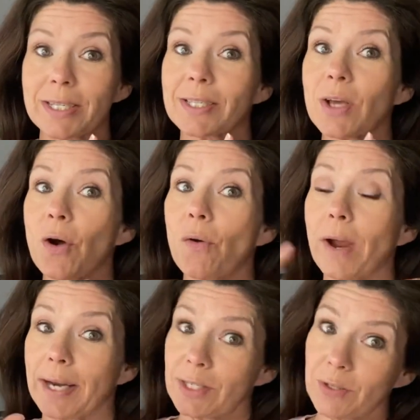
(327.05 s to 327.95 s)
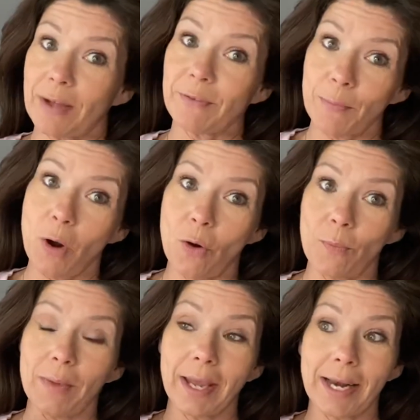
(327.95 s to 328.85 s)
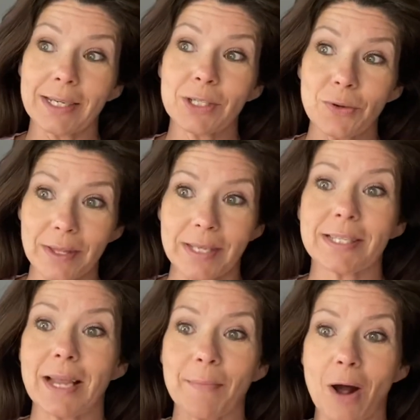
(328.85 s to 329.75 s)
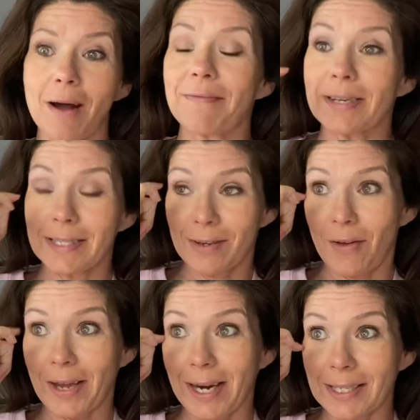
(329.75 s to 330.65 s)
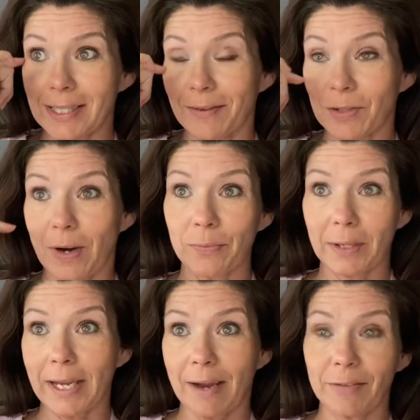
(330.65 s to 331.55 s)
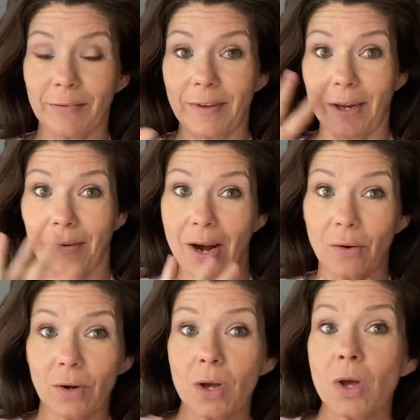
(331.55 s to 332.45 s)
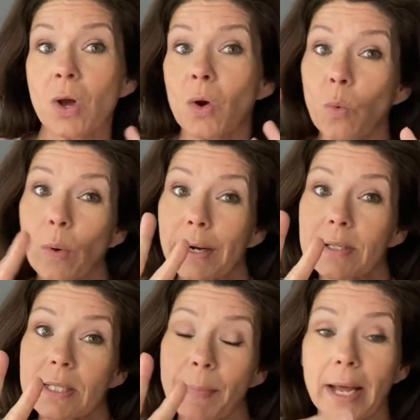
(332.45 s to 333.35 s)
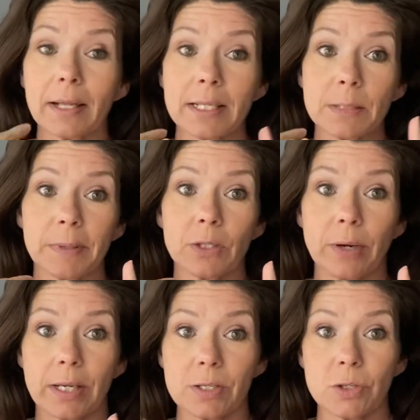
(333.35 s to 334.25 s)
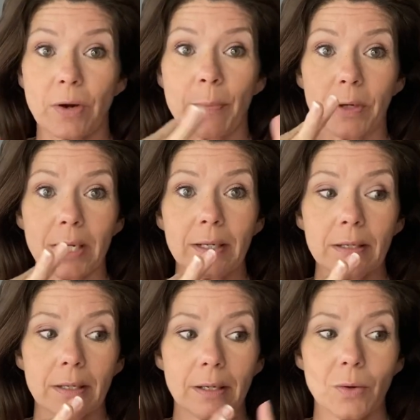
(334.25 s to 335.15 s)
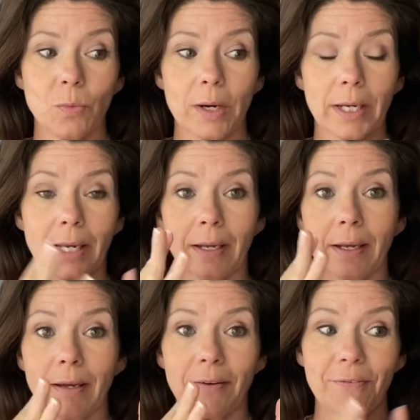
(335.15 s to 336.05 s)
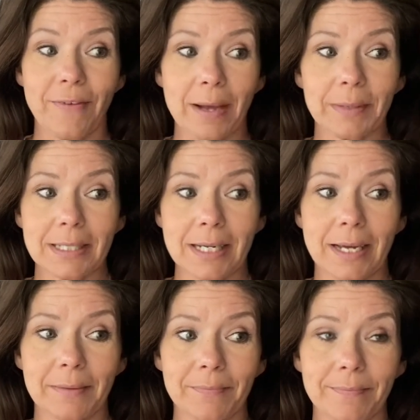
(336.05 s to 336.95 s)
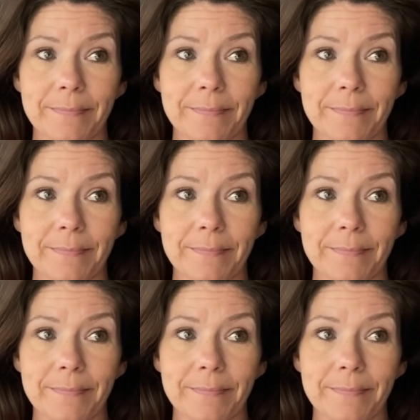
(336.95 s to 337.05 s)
So, and I do that from home, and I do it in the same office and all that kind of stuff. So I really have to figure out, where's the balance between scrapbooking, working, family time.